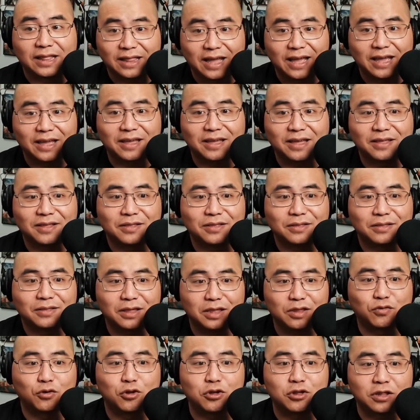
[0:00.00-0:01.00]
Like,
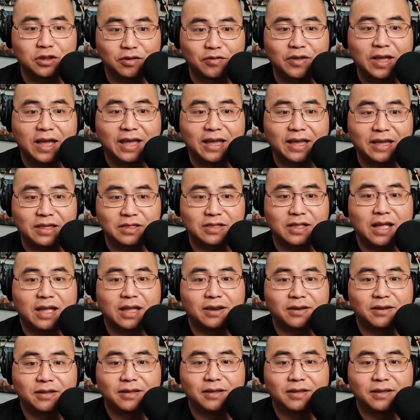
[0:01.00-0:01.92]
this version of Kang is dead.